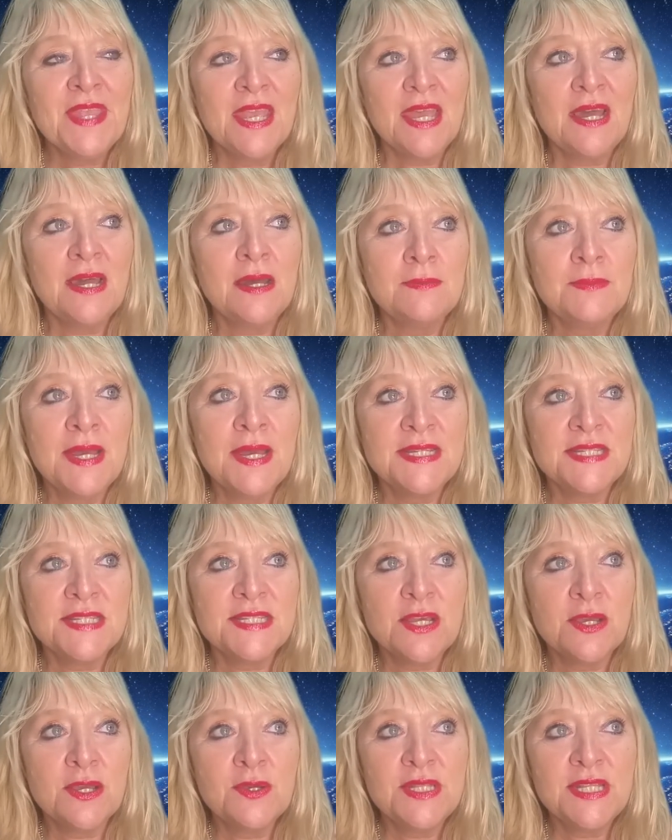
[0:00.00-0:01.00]
And
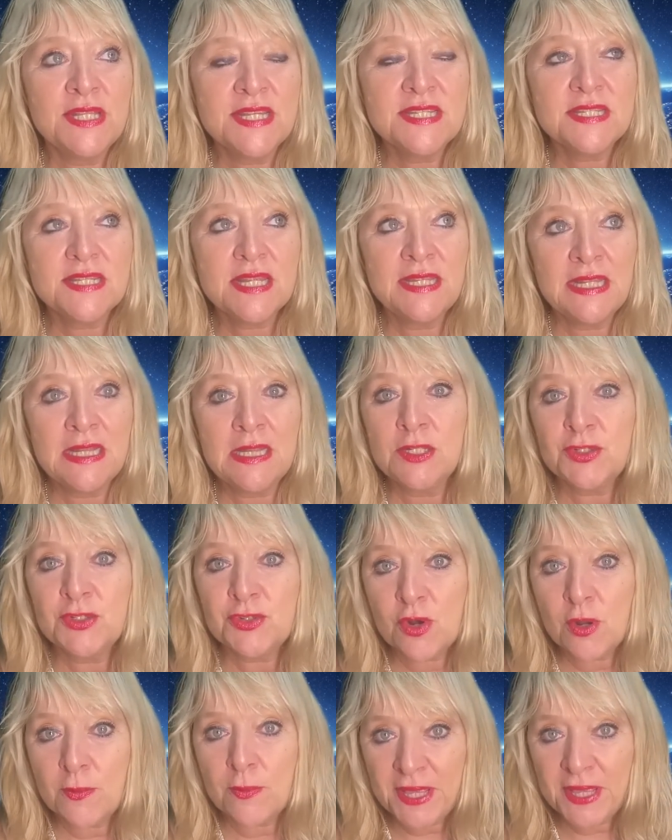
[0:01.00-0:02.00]
so this little
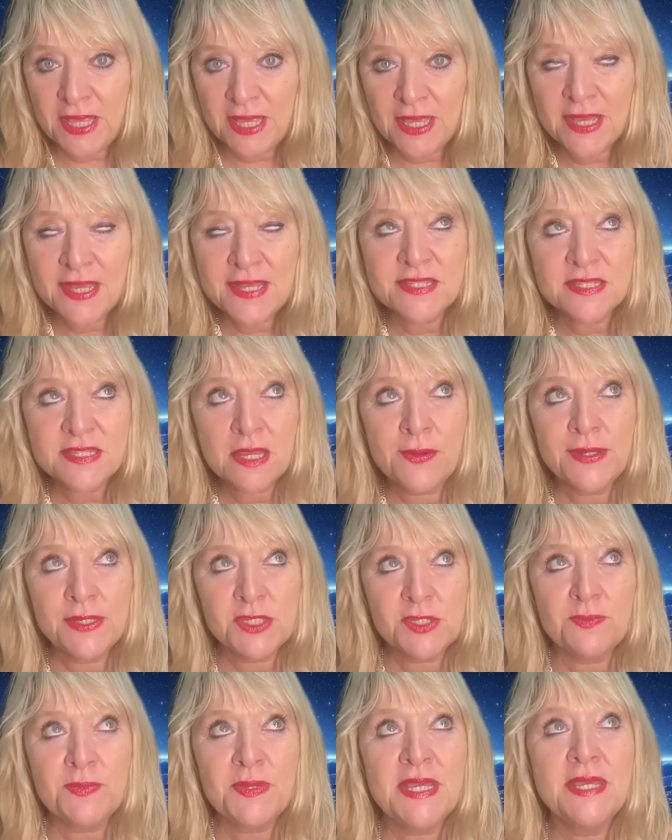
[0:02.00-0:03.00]
drop here is going
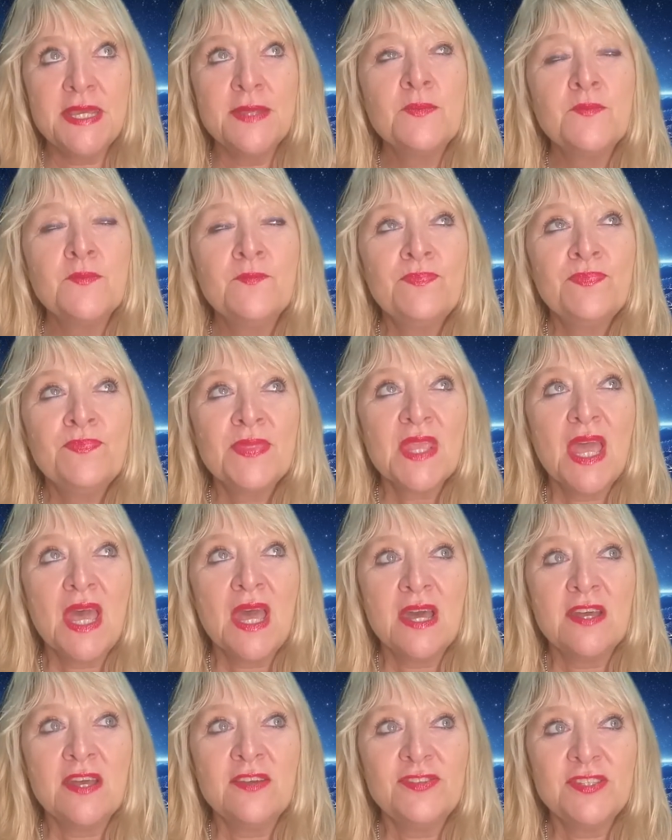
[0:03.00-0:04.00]
to be
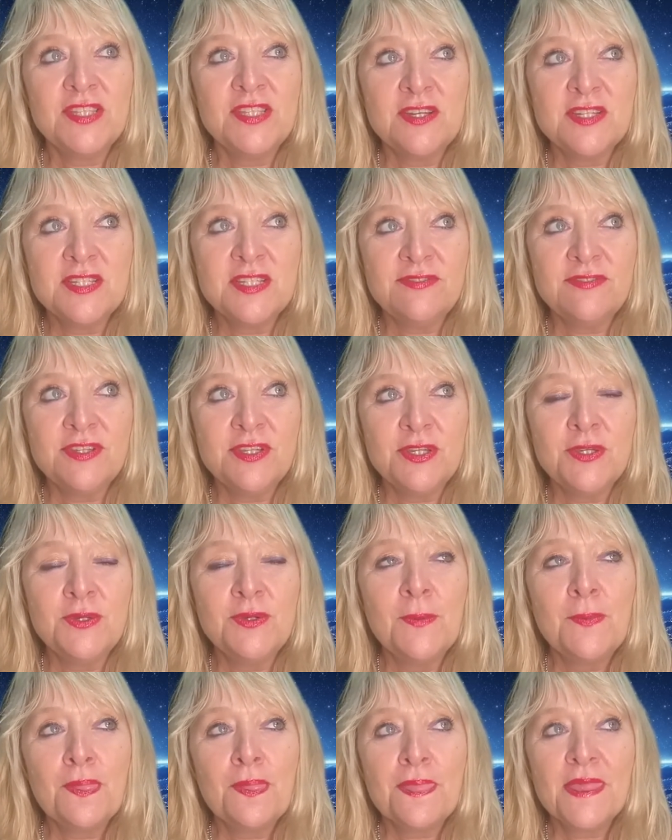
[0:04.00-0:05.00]
for those of you
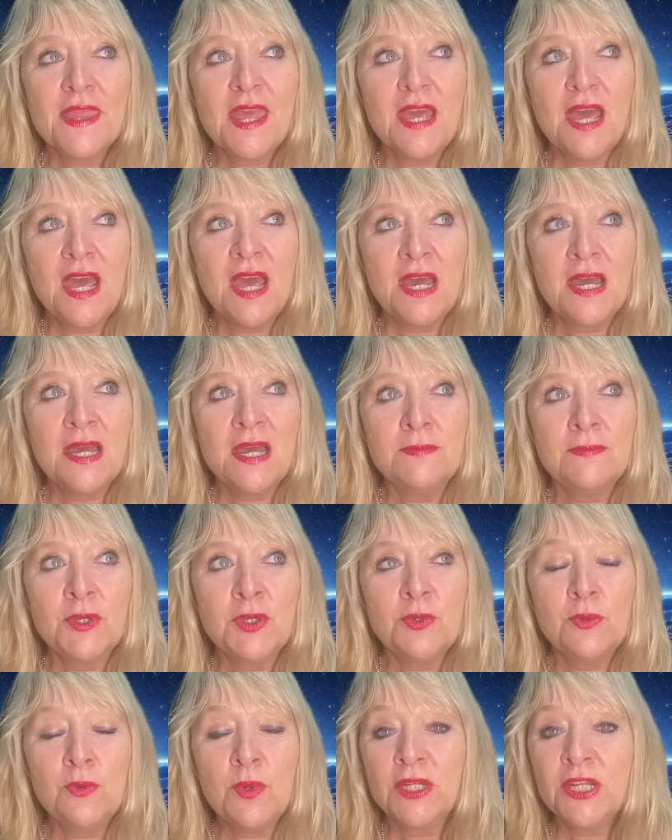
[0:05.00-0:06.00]

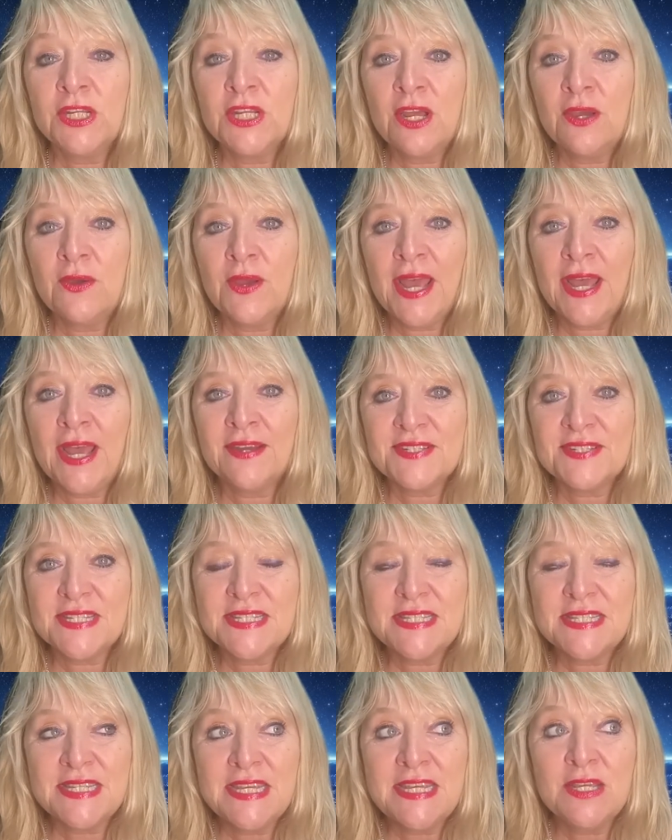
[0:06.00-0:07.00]
who want to know how to
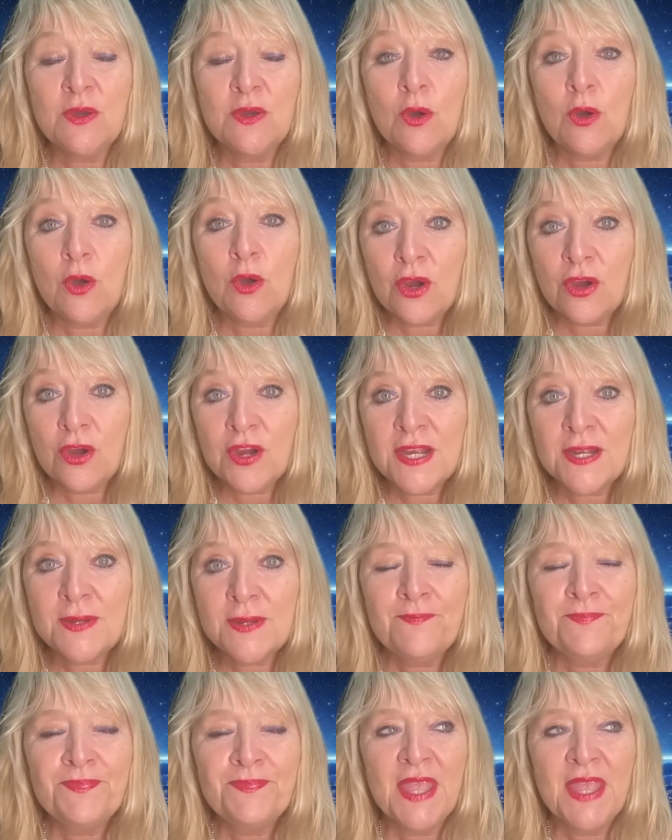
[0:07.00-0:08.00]
see your aura.
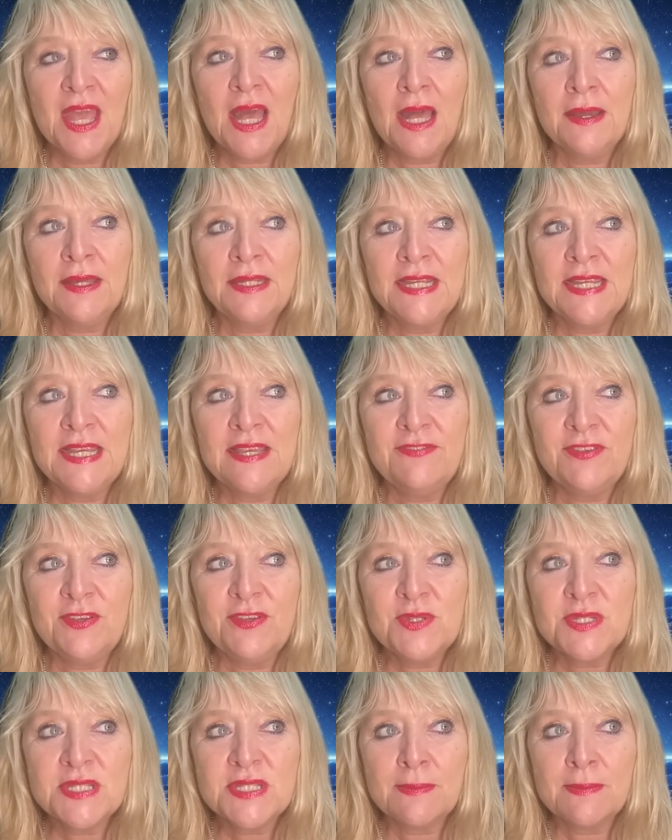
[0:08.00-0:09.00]
I'm going to give
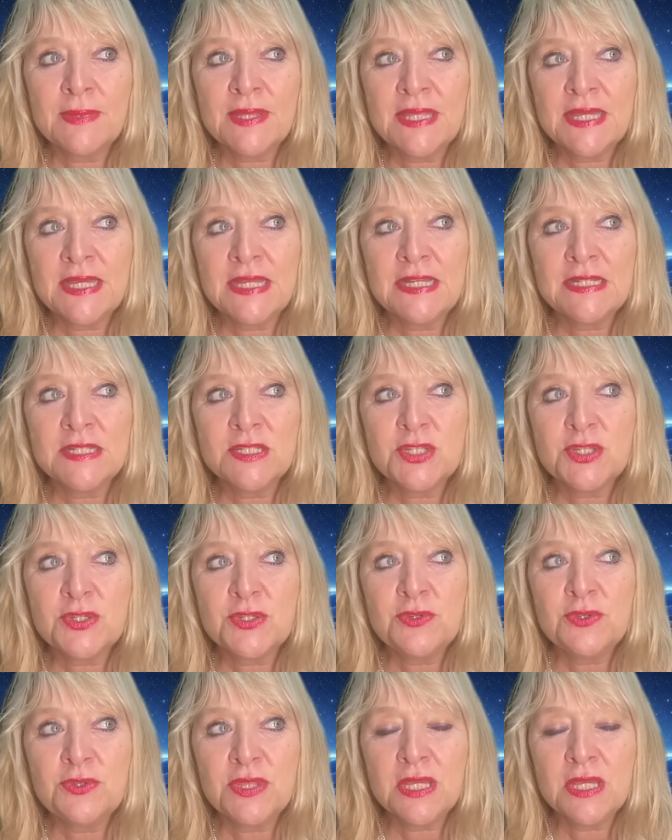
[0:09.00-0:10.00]
you something
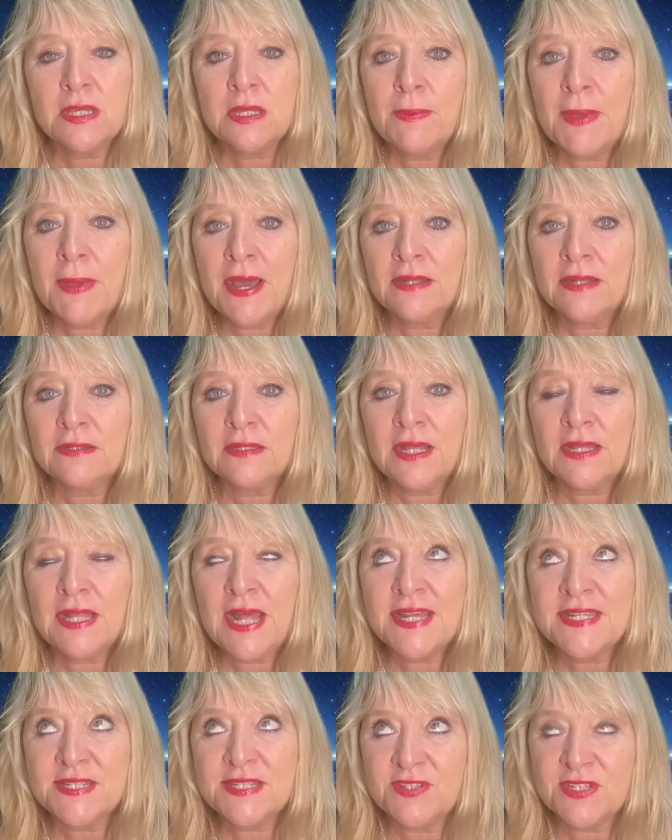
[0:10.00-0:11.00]
to think about
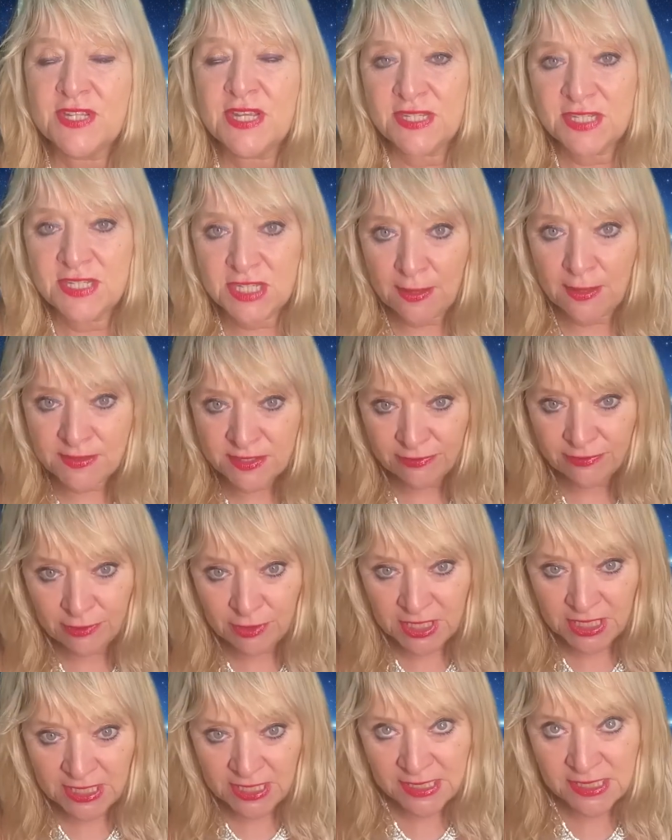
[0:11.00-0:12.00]
as in terms of
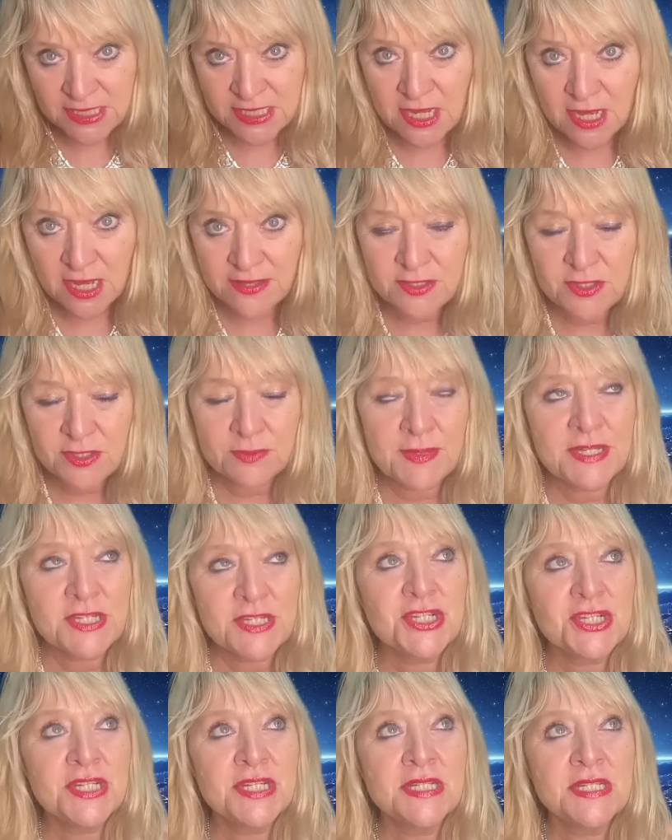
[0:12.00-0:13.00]
looking into other
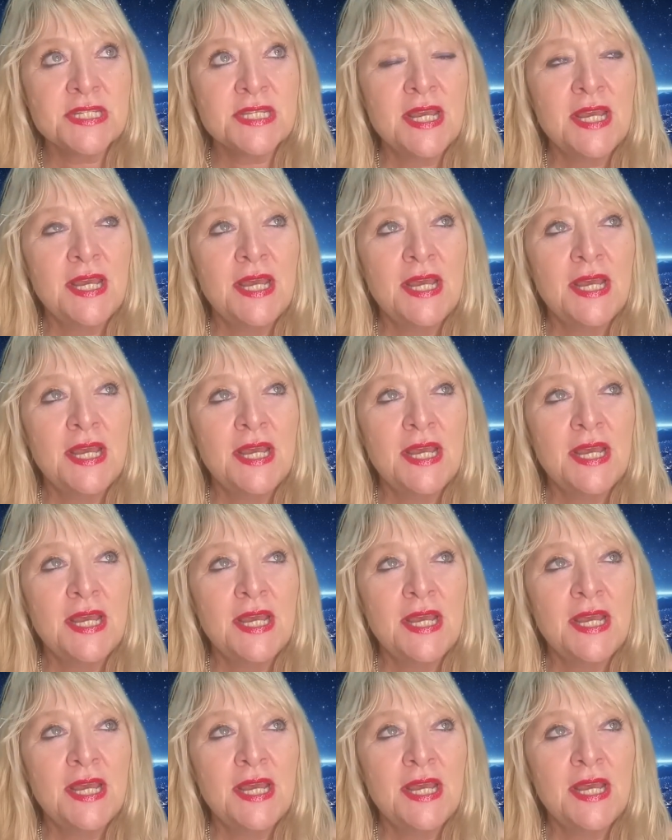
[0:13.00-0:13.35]
dimensions,